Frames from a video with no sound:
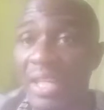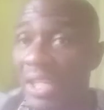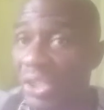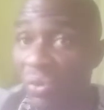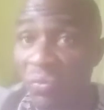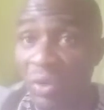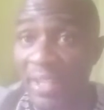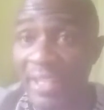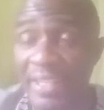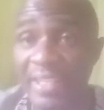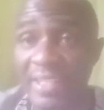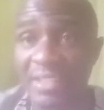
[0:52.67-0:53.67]
Don't forget
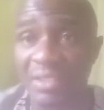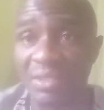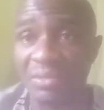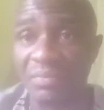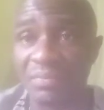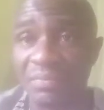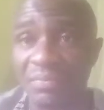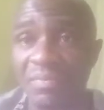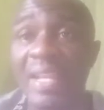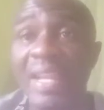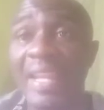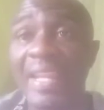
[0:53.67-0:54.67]
that.
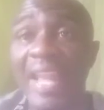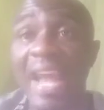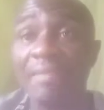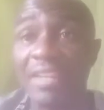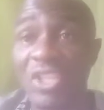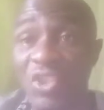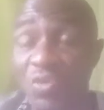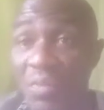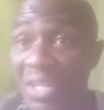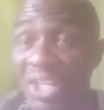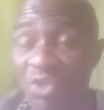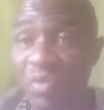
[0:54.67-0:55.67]
Life is
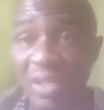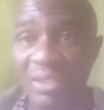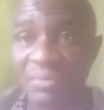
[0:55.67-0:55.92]
spiritual.